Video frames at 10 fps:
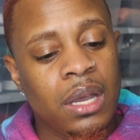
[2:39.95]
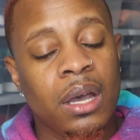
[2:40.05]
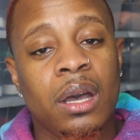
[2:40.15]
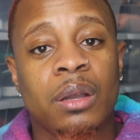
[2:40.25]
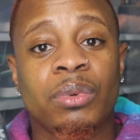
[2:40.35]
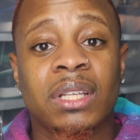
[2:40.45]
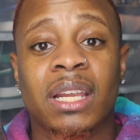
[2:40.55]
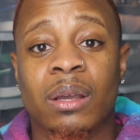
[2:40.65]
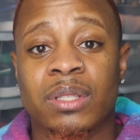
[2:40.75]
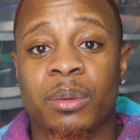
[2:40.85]
Really
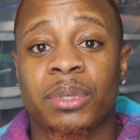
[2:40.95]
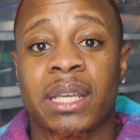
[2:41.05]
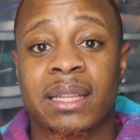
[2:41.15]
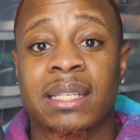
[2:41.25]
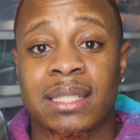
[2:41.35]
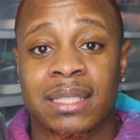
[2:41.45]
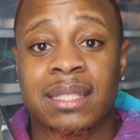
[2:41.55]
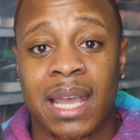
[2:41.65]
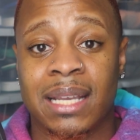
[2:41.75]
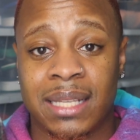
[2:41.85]
glad I was able to get these in a
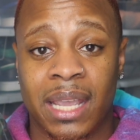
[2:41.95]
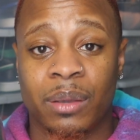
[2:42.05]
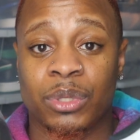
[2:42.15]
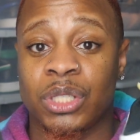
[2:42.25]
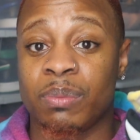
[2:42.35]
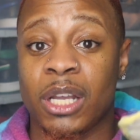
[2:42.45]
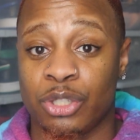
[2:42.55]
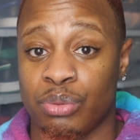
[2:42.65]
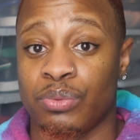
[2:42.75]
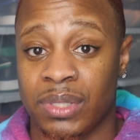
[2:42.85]
size 8, which is my
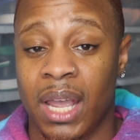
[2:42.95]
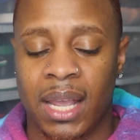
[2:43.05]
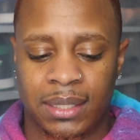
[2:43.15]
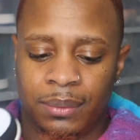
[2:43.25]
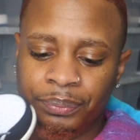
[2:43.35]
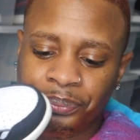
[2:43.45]
true size.